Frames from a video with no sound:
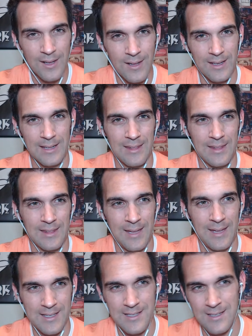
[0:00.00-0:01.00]
Like
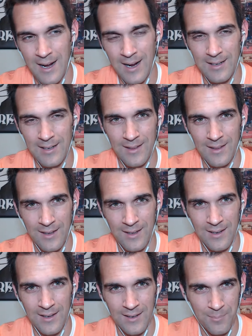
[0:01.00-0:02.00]
that's not
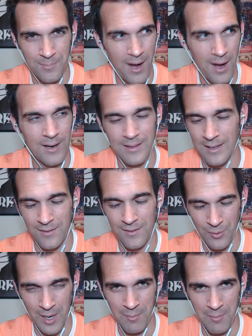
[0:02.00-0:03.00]
the pot at the end of
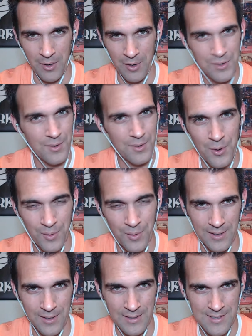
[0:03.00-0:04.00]
the rainbow, and you don't know what
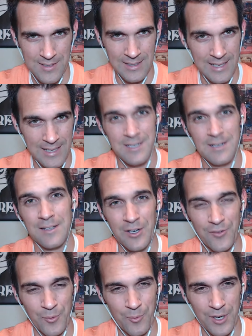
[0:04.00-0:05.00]
it is, and that's clear
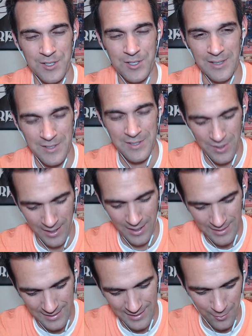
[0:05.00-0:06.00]
from watching this. So I
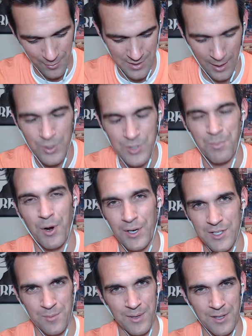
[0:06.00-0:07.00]
thought that was. I wish
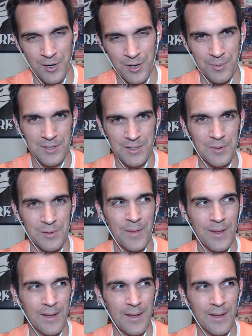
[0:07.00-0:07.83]
Marcus had been there to be like, dude,